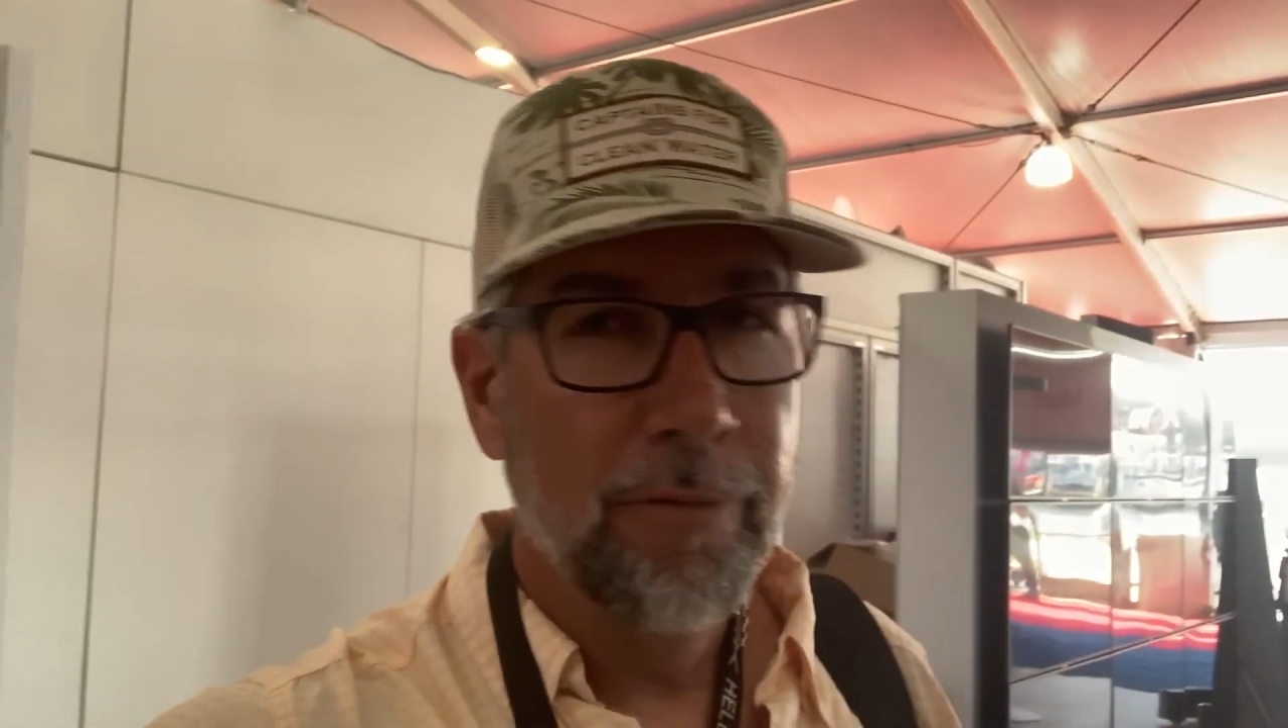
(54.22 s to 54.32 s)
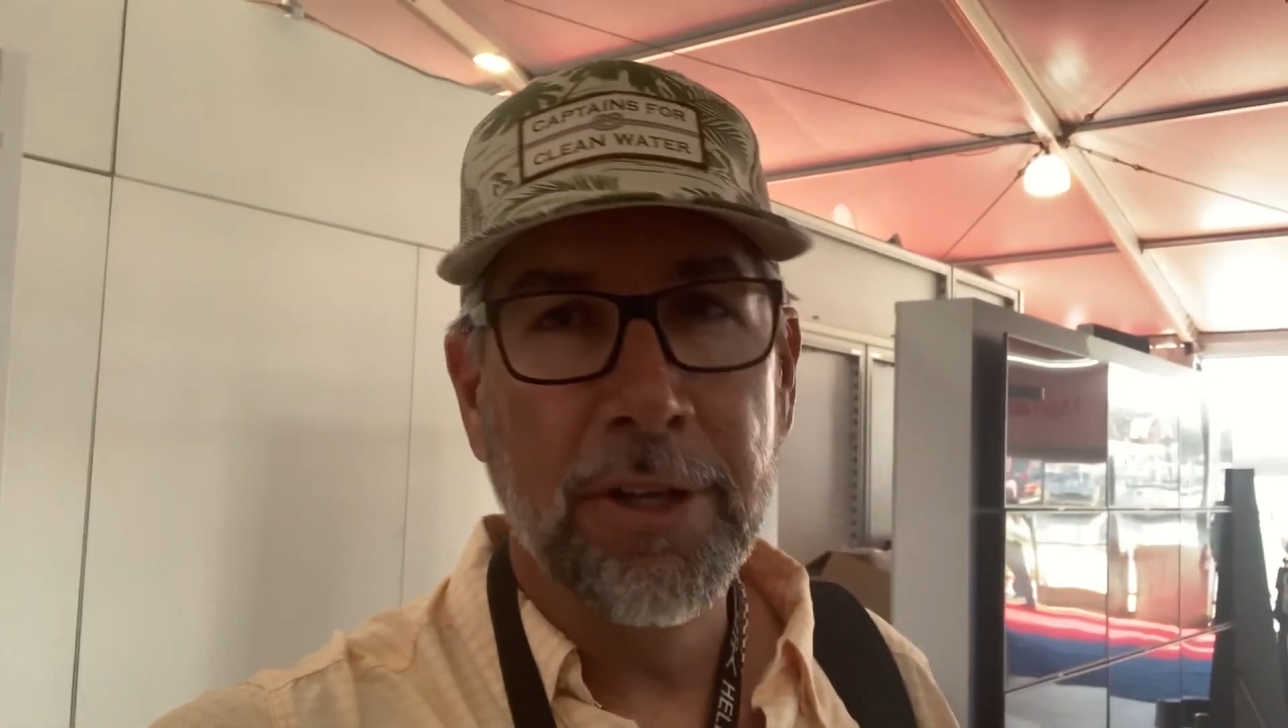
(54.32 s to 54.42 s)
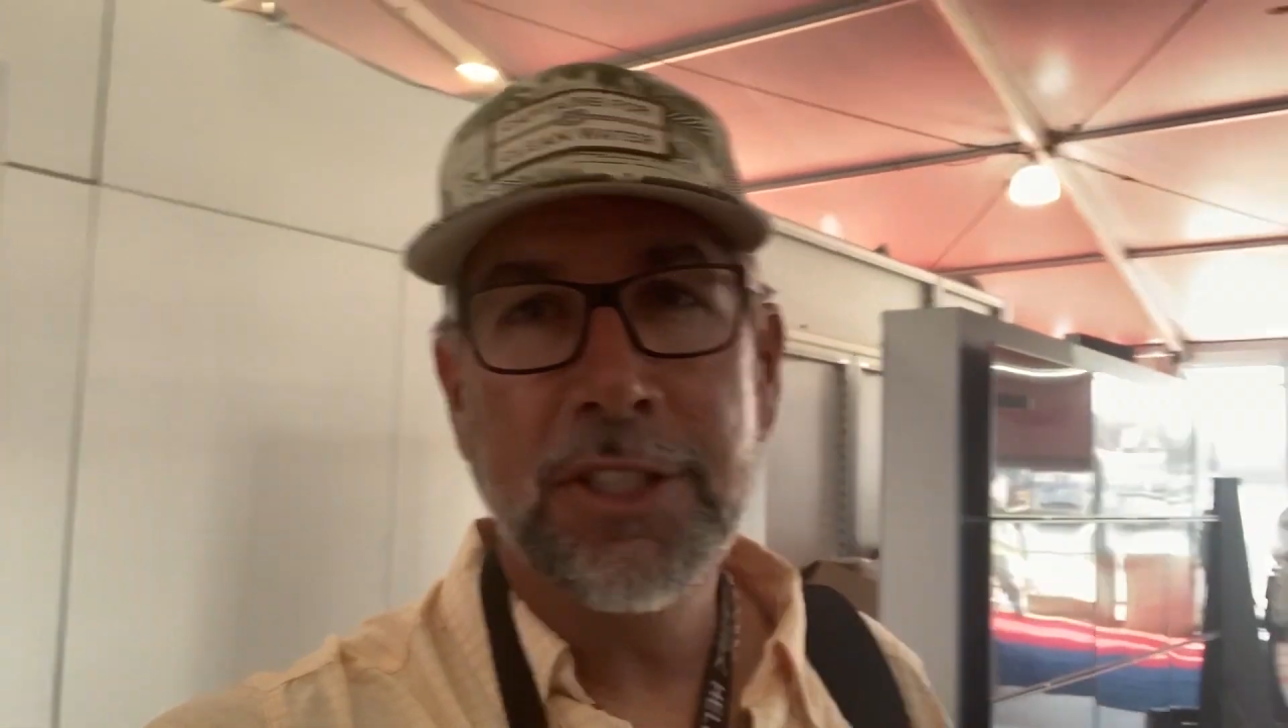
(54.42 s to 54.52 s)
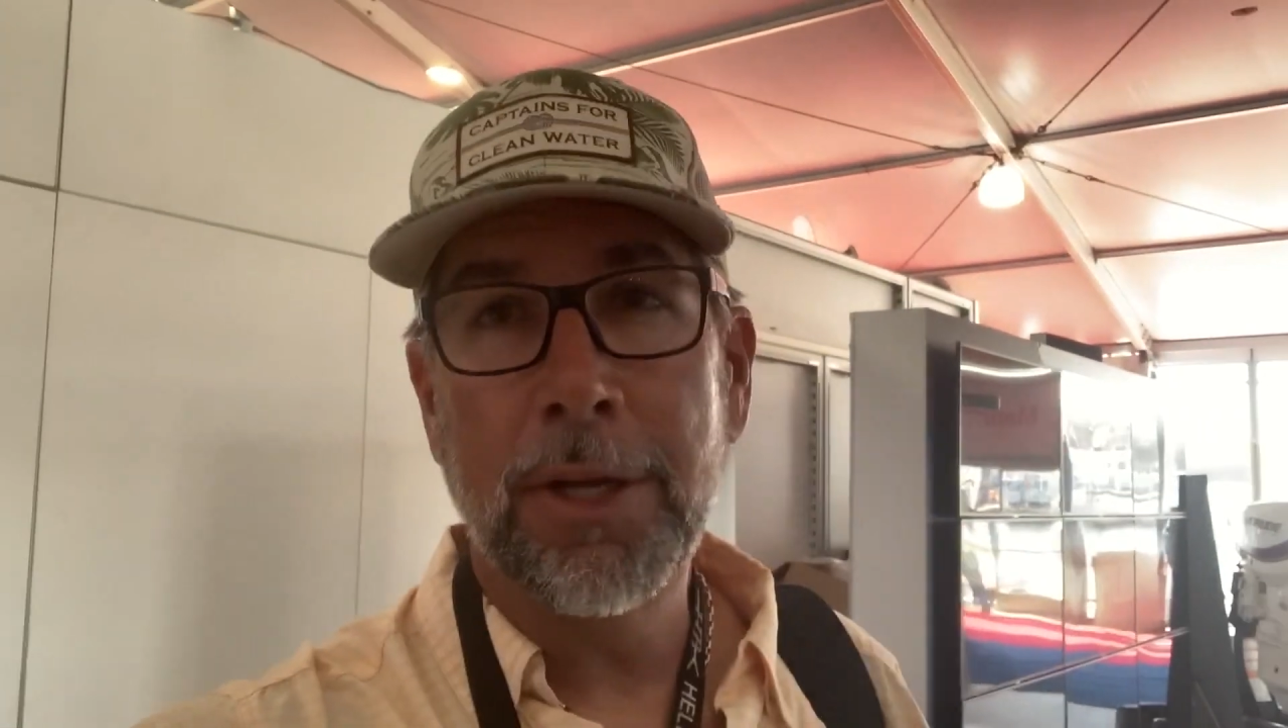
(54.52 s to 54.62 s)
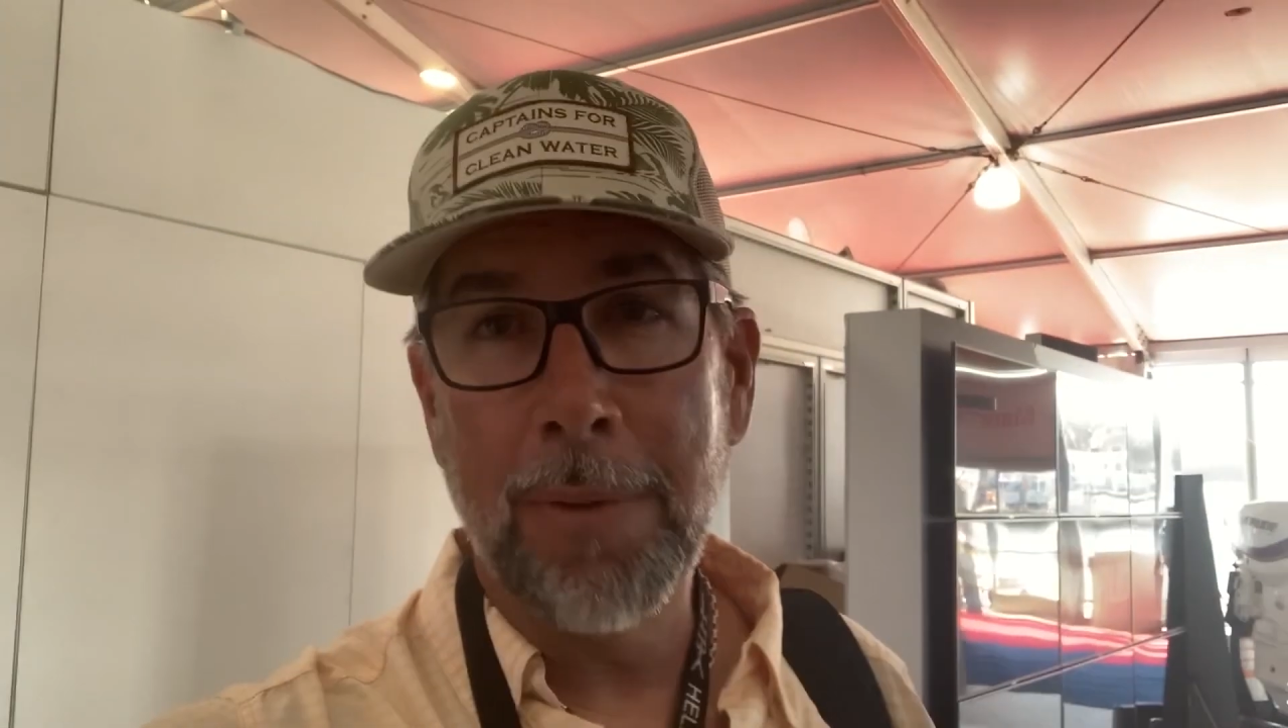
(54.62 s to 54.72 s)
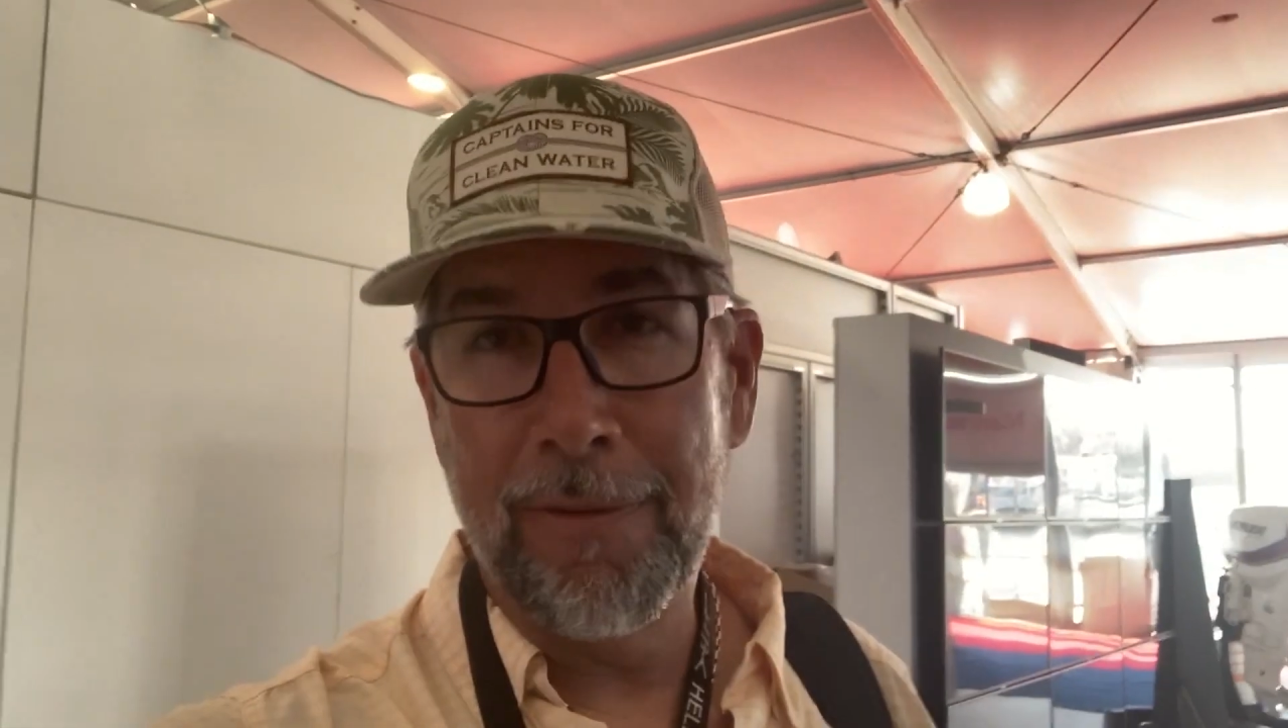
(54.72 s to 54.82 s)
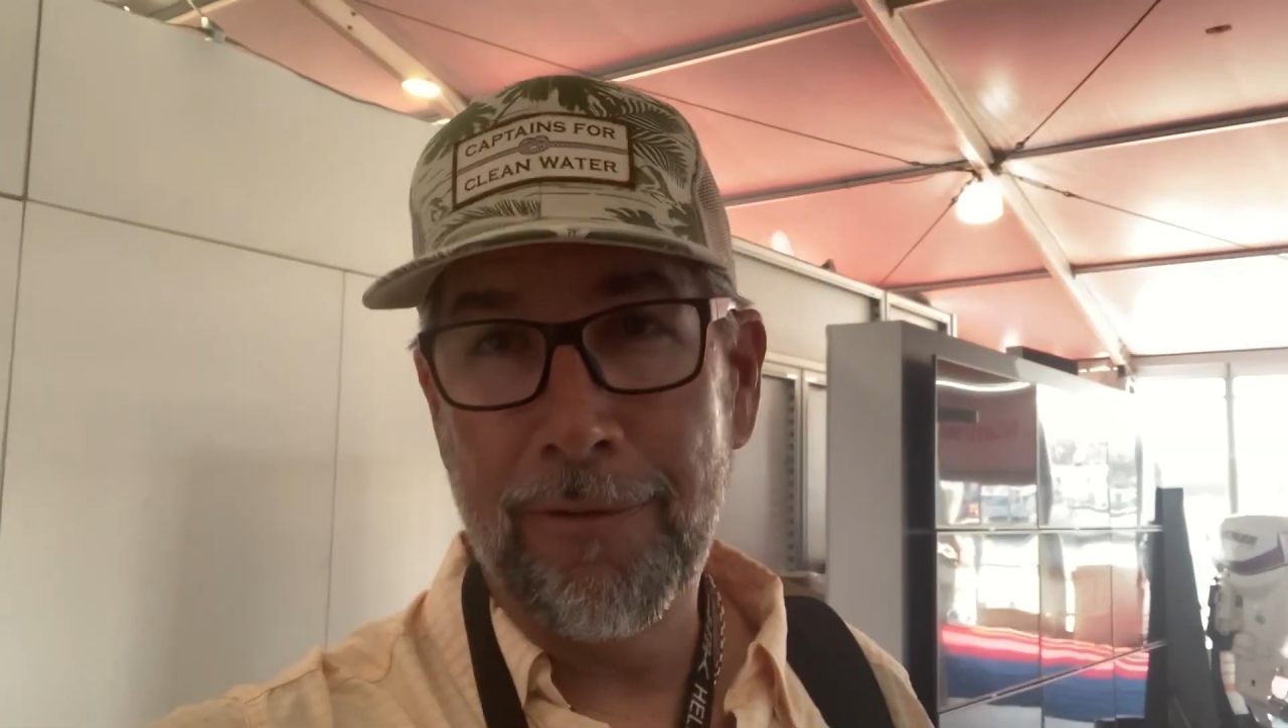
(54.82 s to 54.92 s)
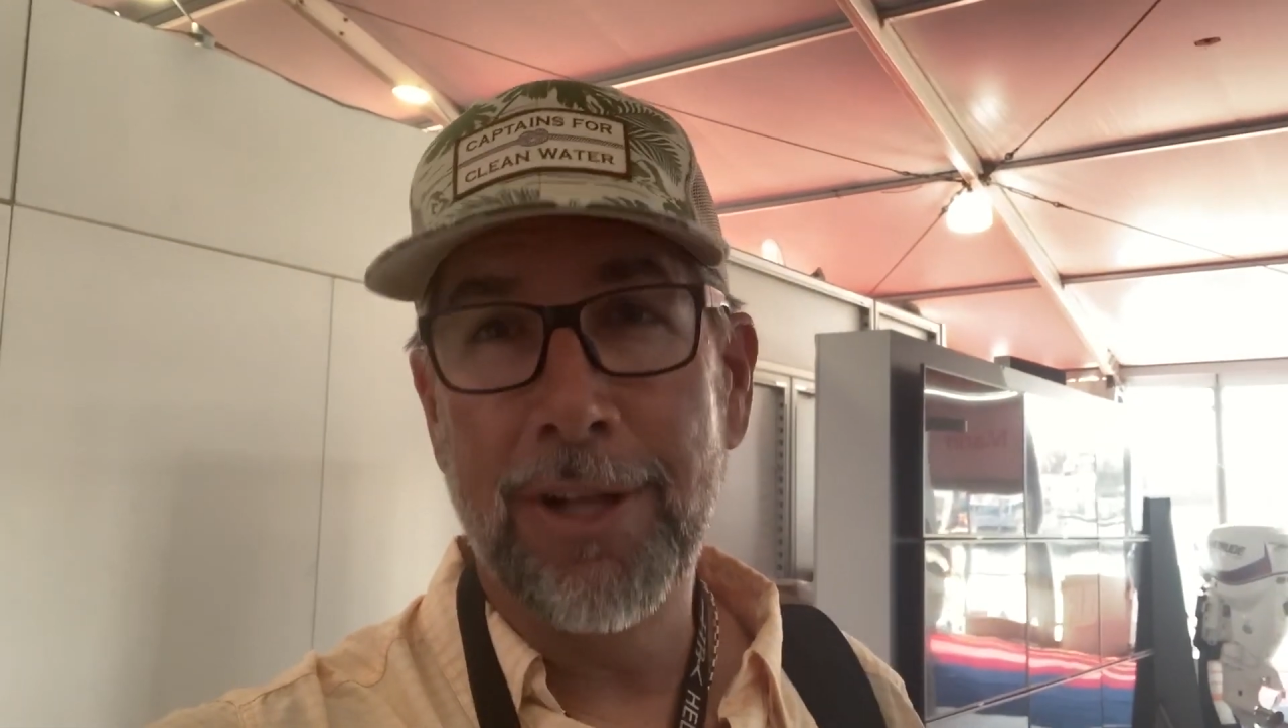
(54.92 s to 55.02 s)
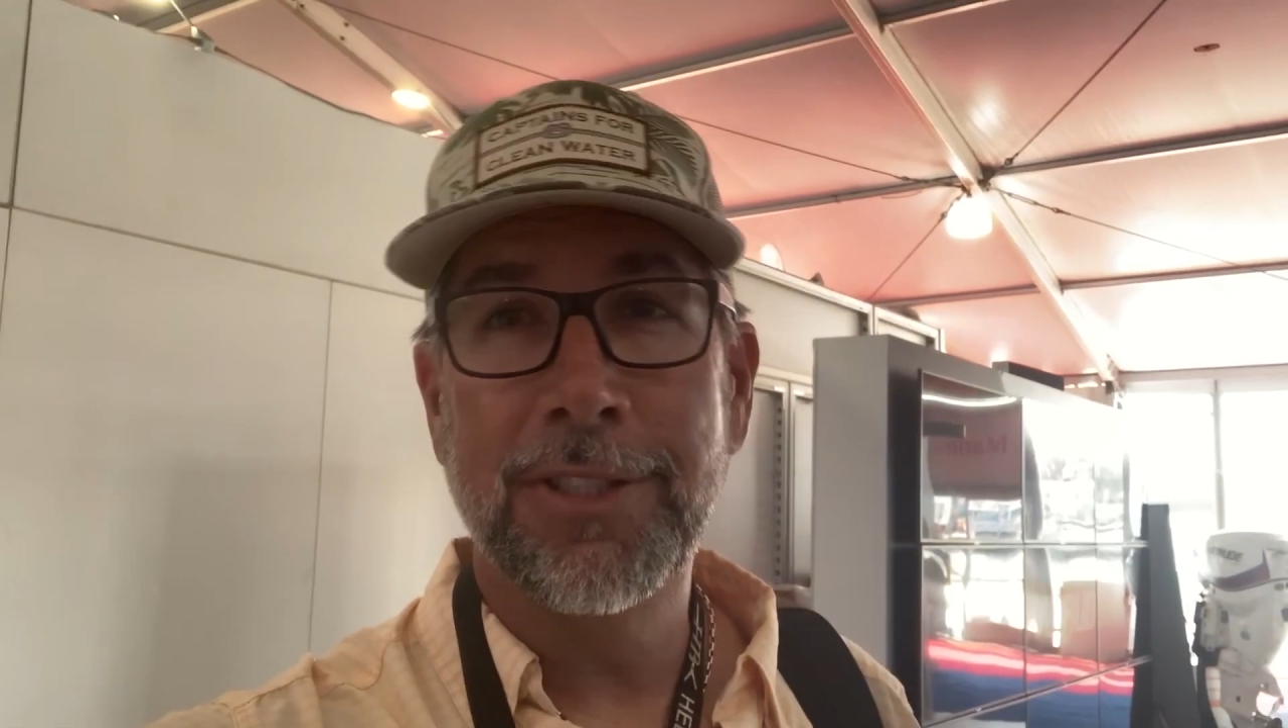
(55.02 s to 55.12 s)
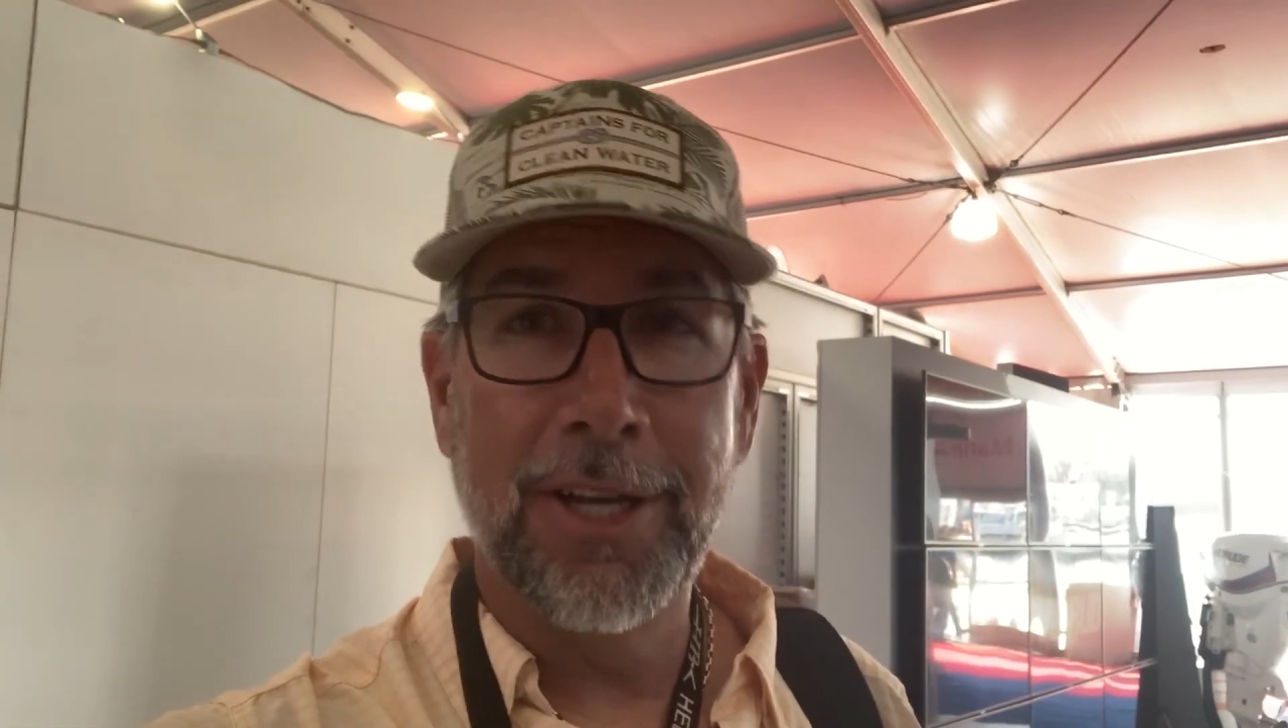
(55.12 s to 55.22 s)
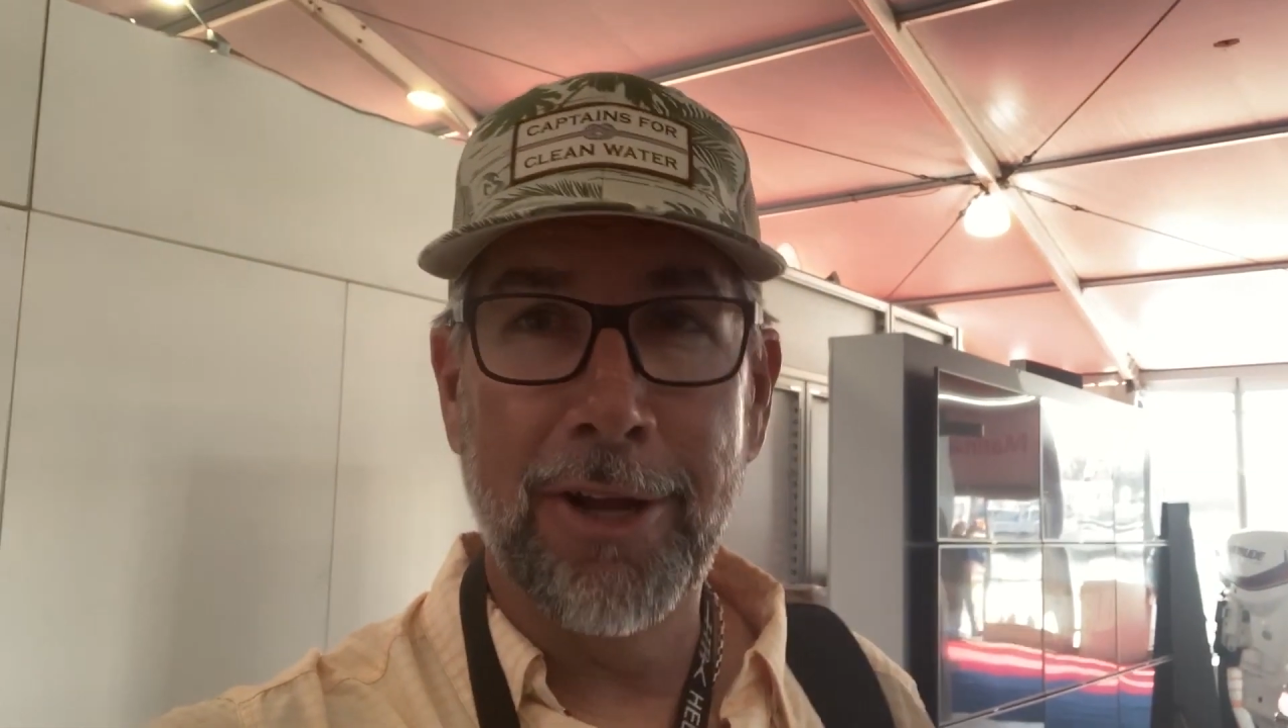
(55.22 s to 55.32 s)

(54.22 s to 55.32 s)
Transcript: visiting my friends at